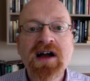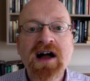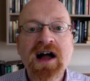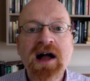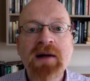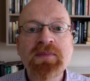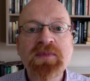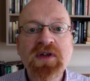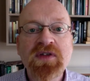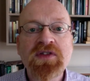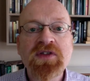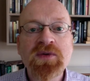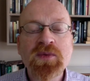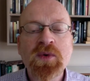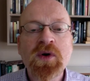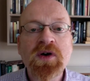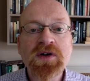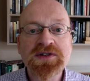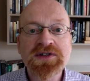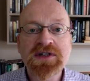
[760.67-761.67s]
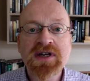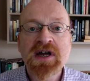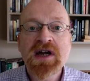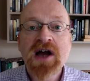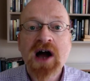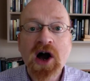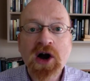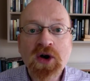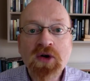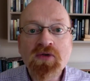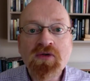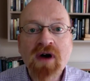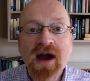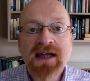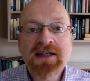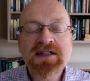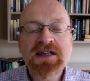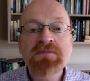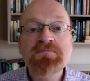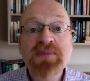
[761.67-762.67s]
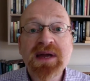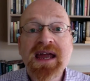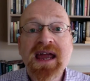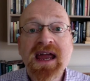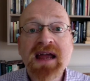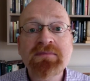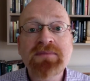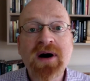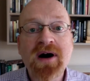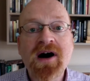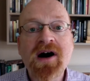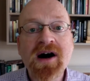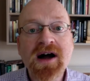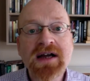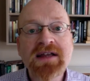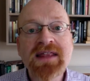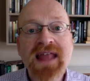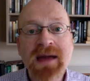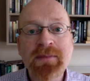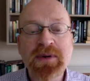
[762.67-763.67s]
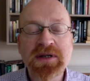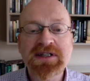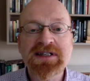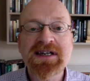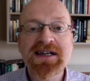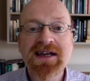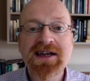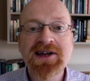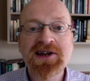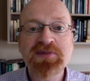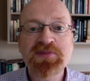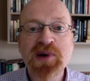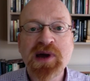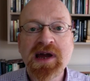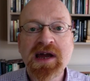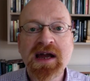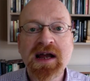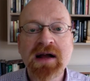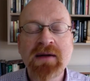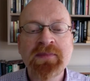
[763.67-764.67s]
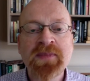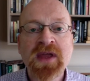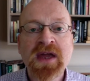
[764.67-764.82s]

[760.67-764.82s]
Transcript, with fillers: um, that there was a greater being behind their particular being.